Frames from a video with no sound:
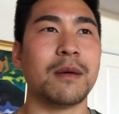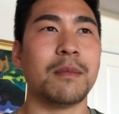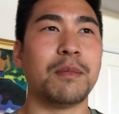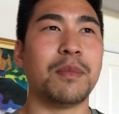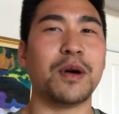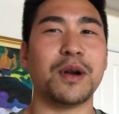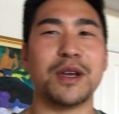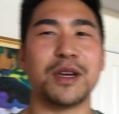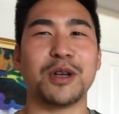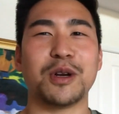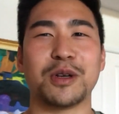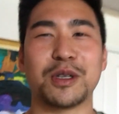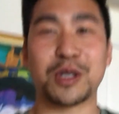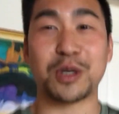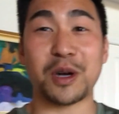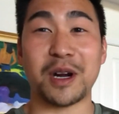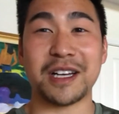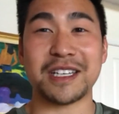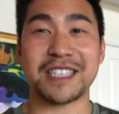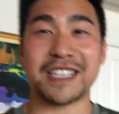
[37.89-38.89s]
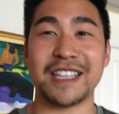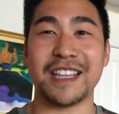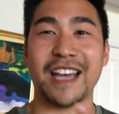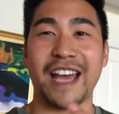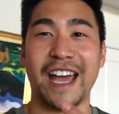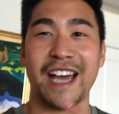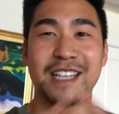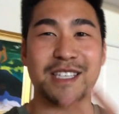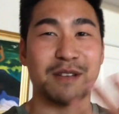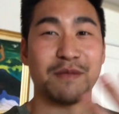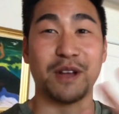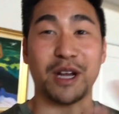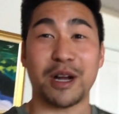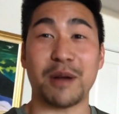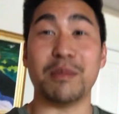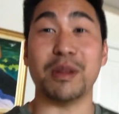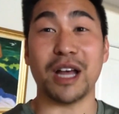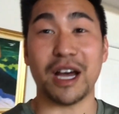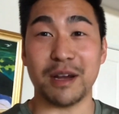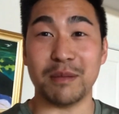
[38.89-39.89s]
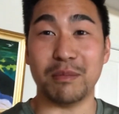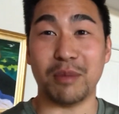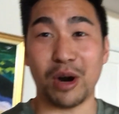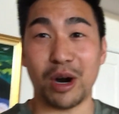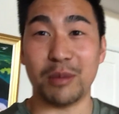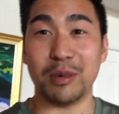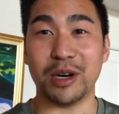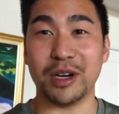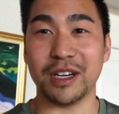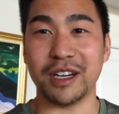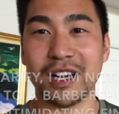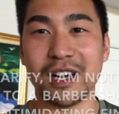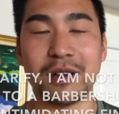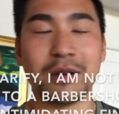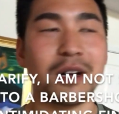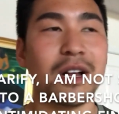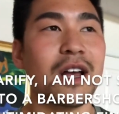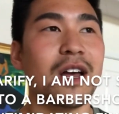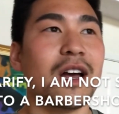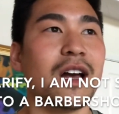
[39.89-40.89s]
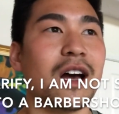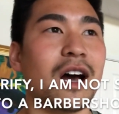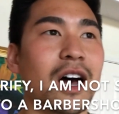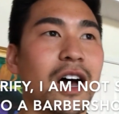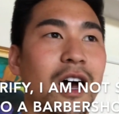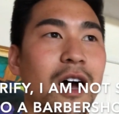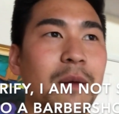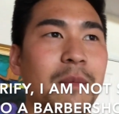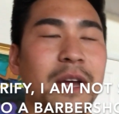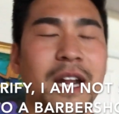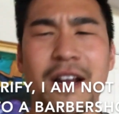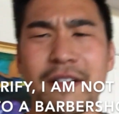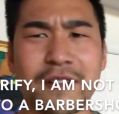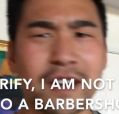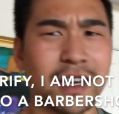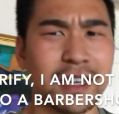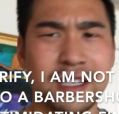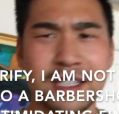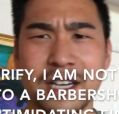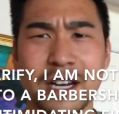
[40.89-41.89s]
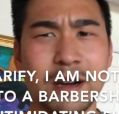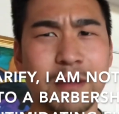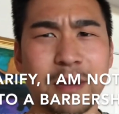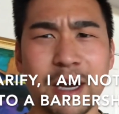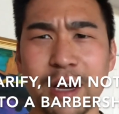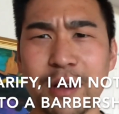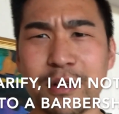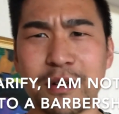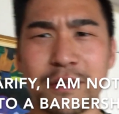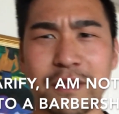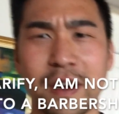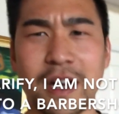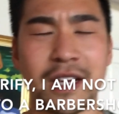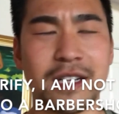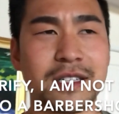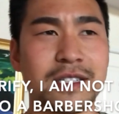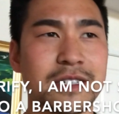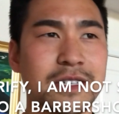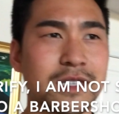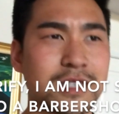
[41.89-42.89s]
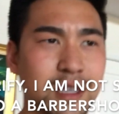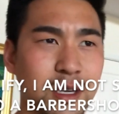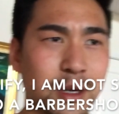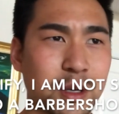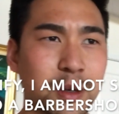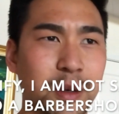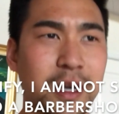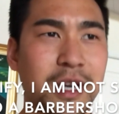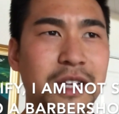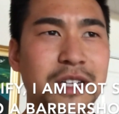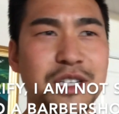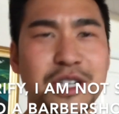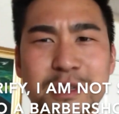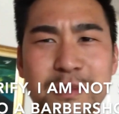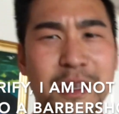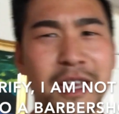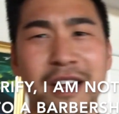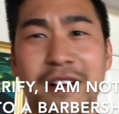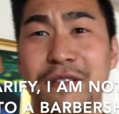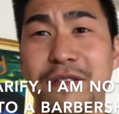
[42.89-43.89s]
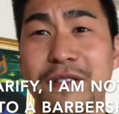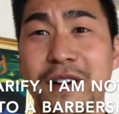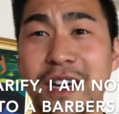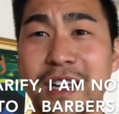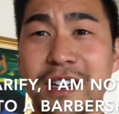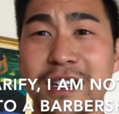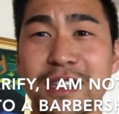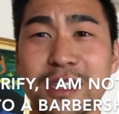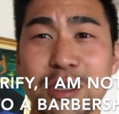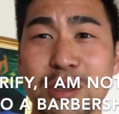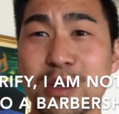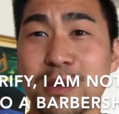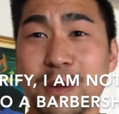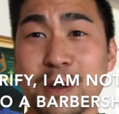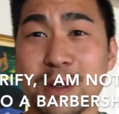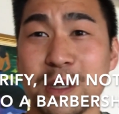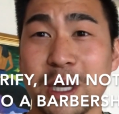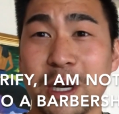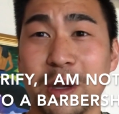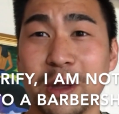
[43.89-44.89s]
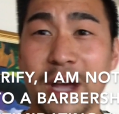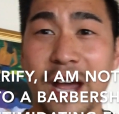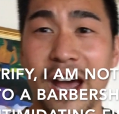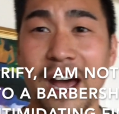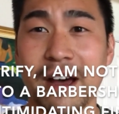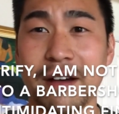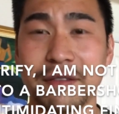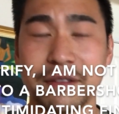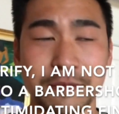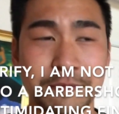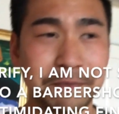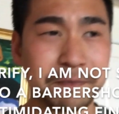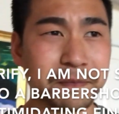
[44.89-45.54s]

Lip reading: putting your trust in the hands of like a blind barber, and I've cut a ton of my other friends too, and it's just been like a fun, useful skill to have.